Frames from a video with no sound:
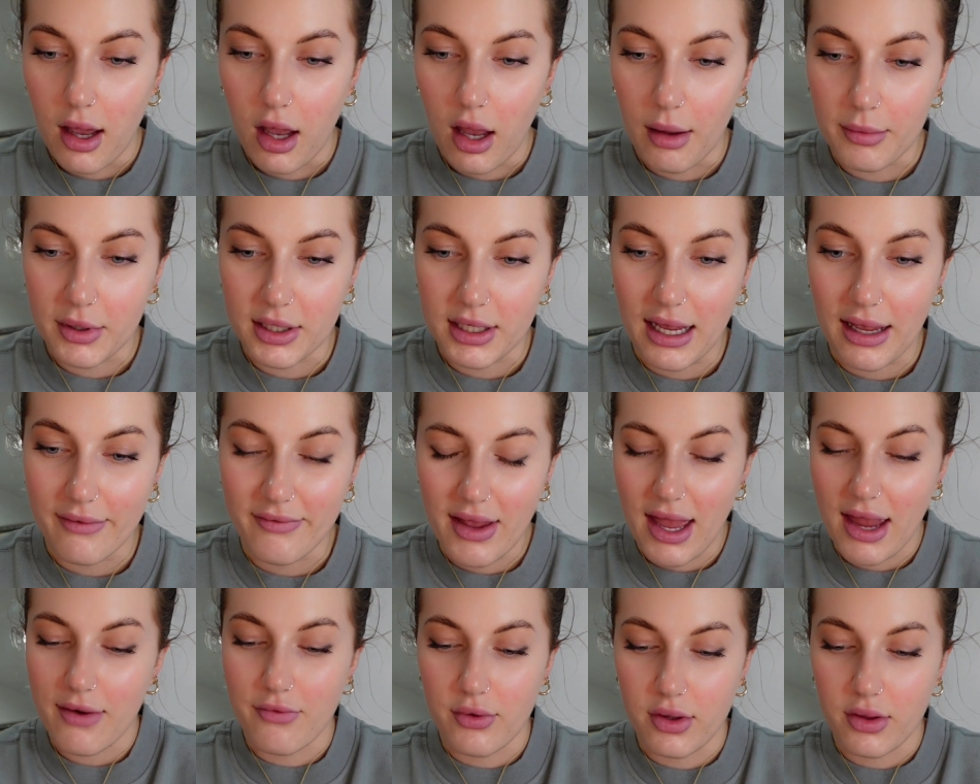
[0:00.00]
I'm going to have
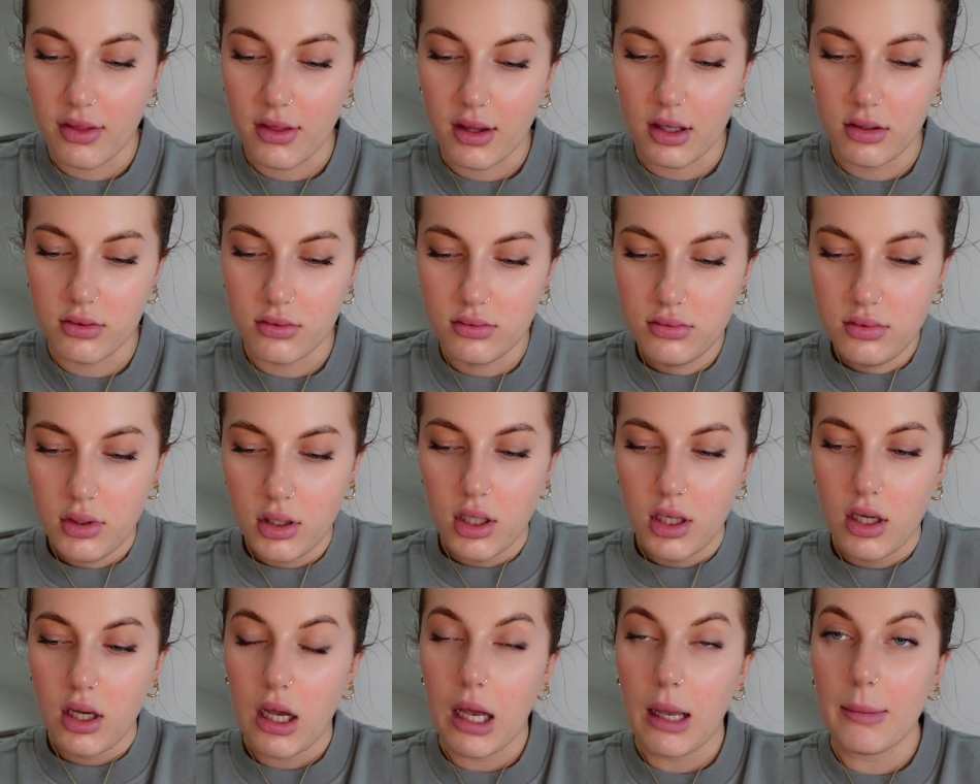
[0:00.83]
everything. Ooh,
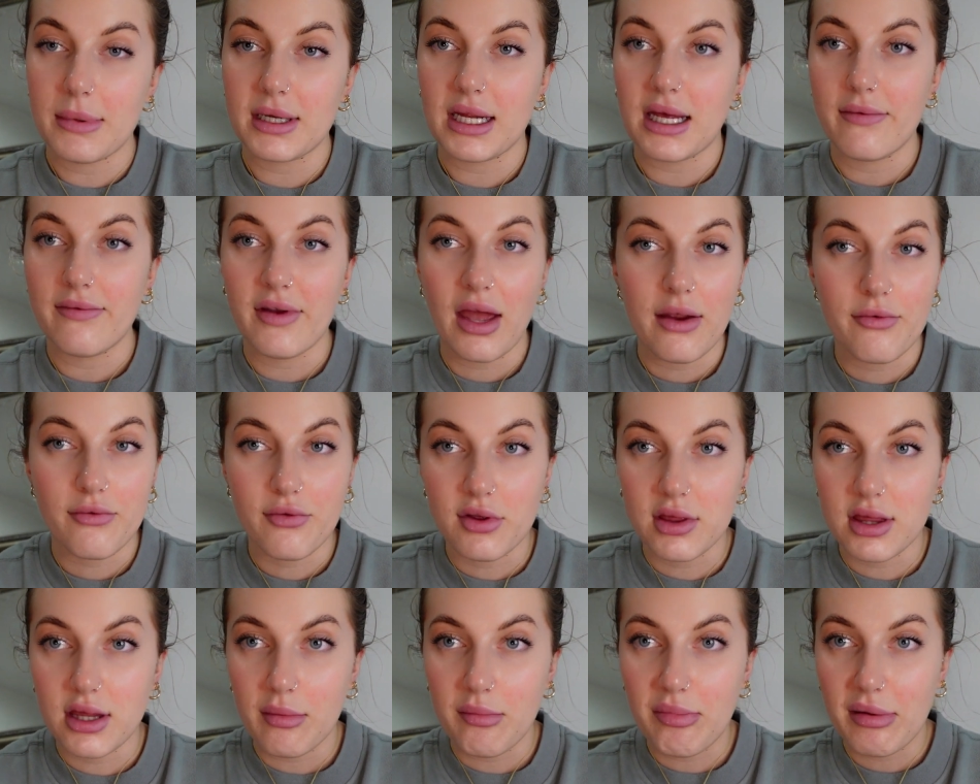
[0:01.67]
I'm going to have
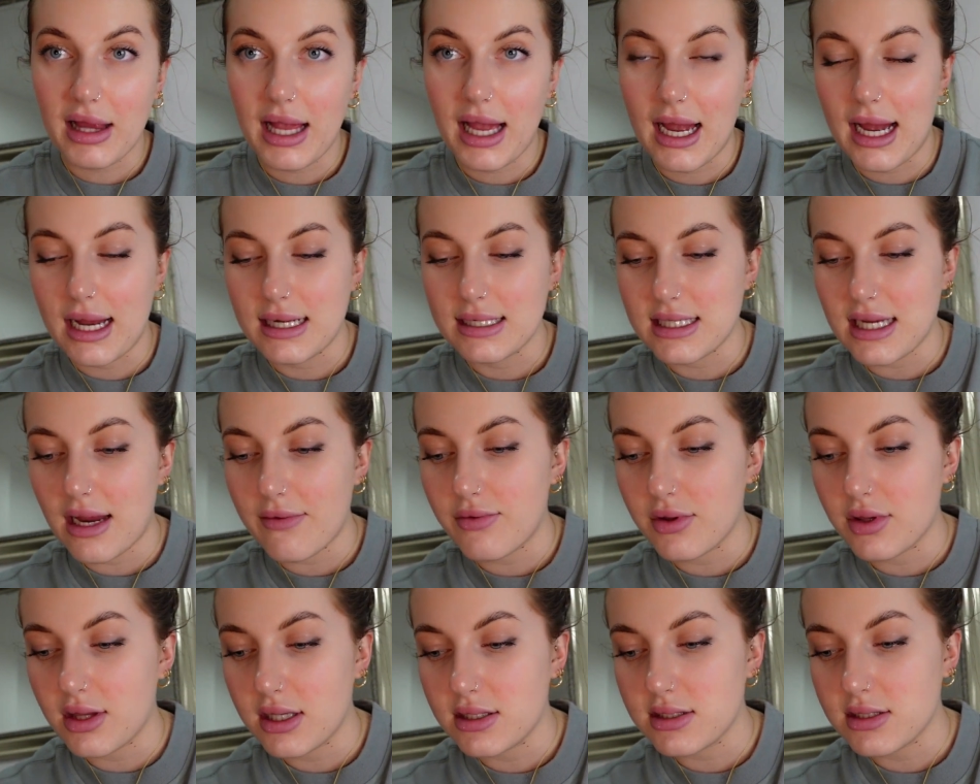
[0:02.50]
everything planned.
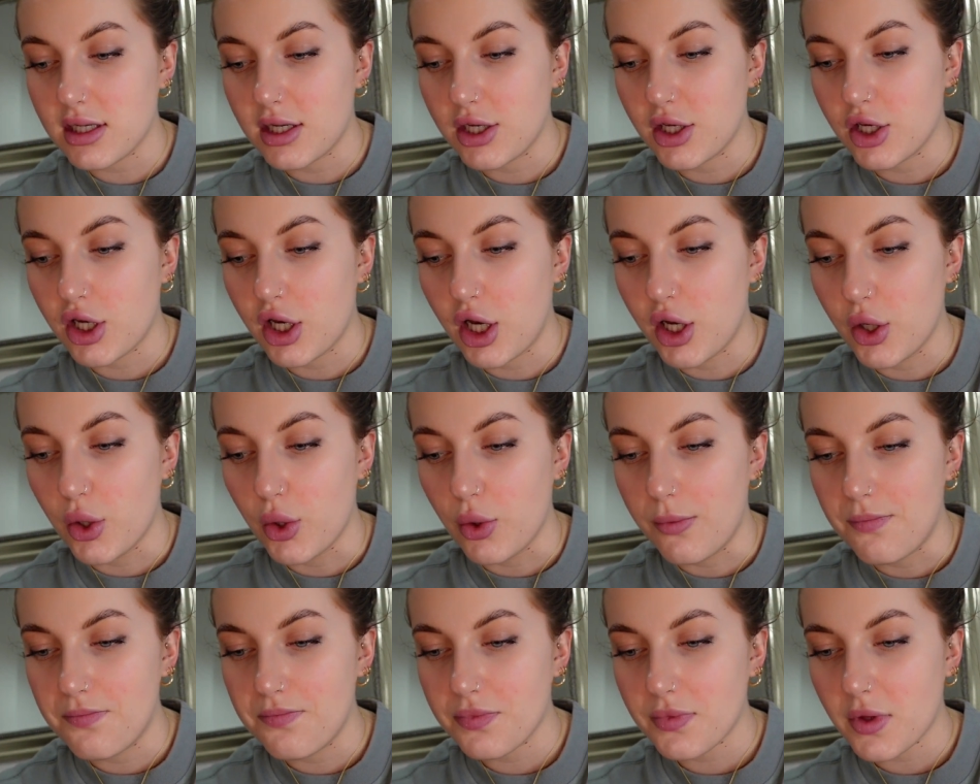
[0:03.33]
Everything's going to
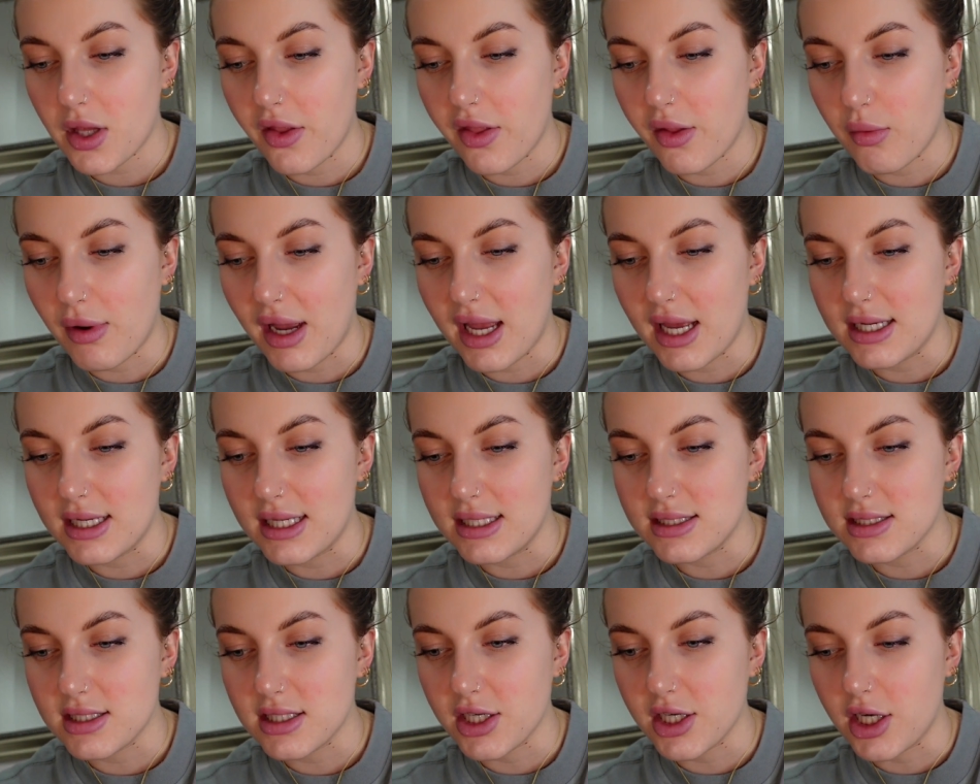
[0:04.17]
go the way it
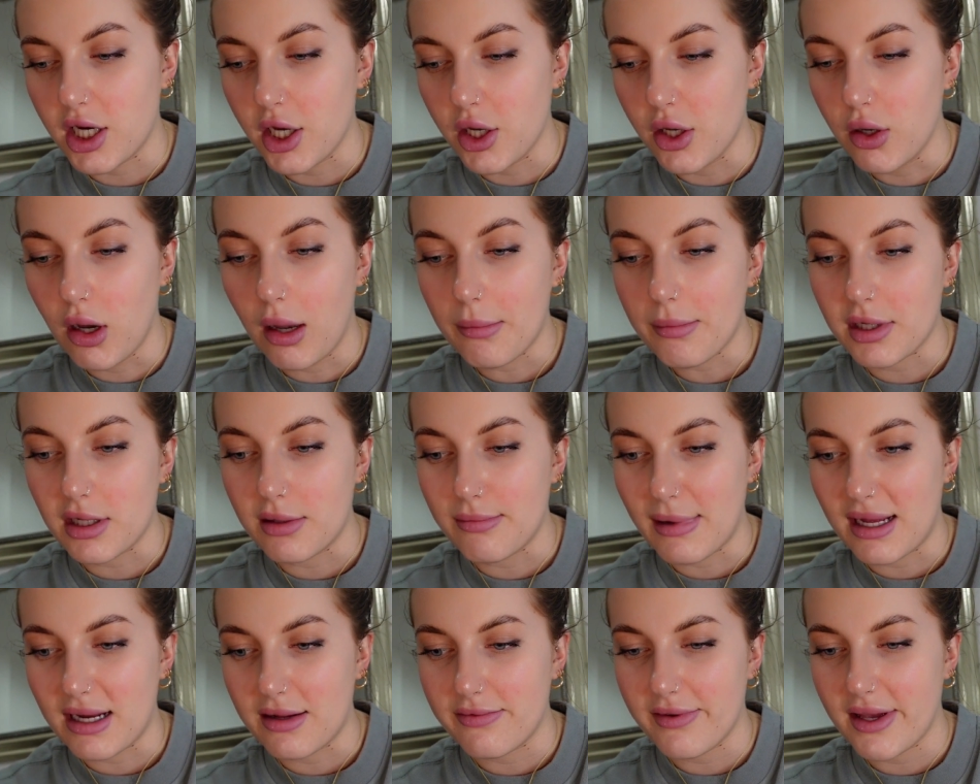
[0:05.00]
needs to go. I'm going
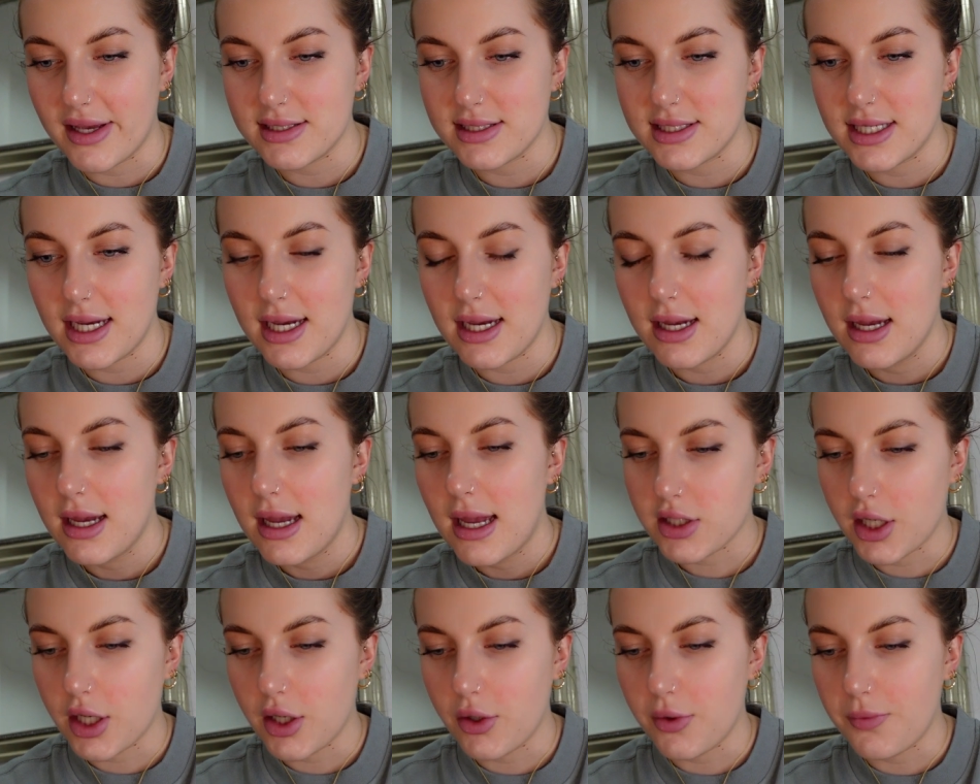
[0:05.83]
to manifest it.
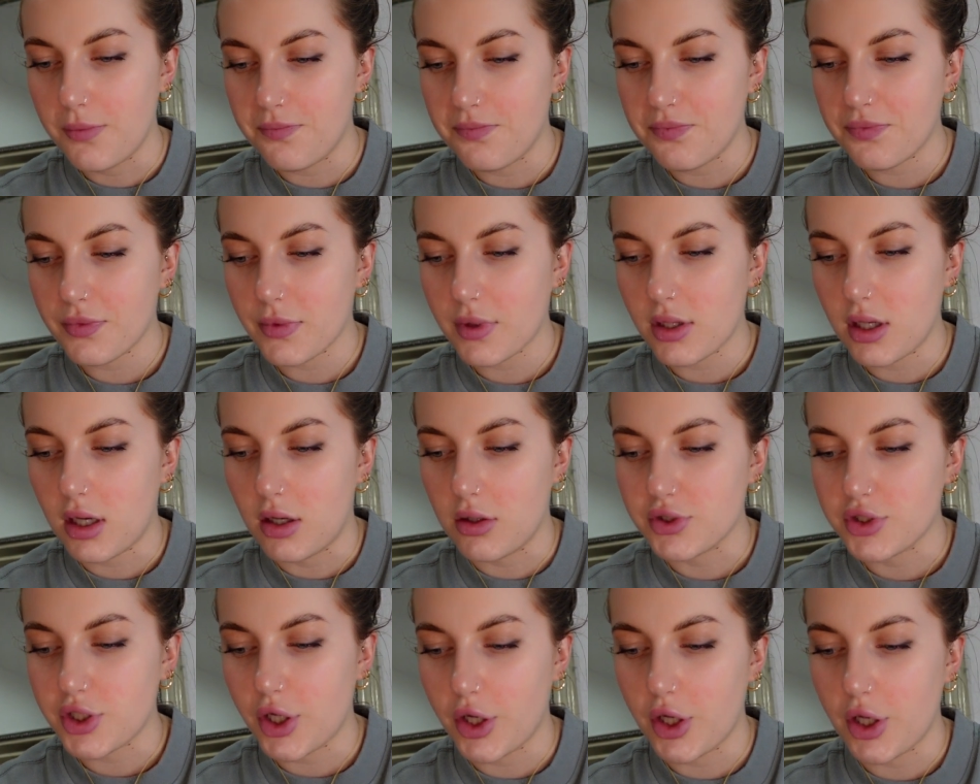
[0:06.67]
So
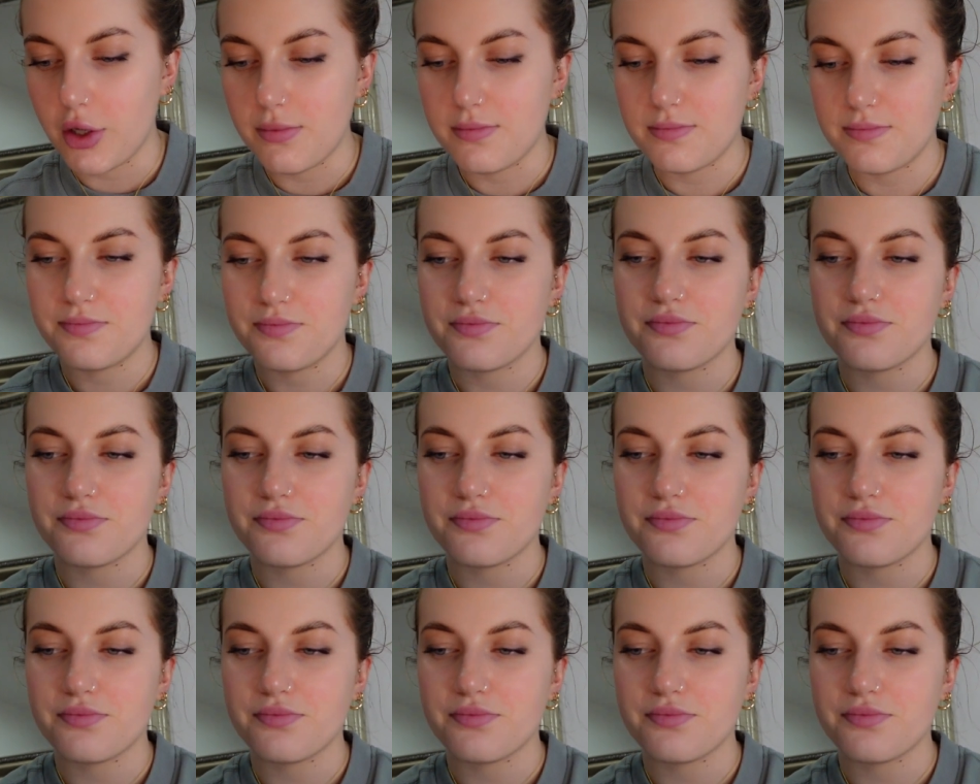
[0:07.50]
I'll show you.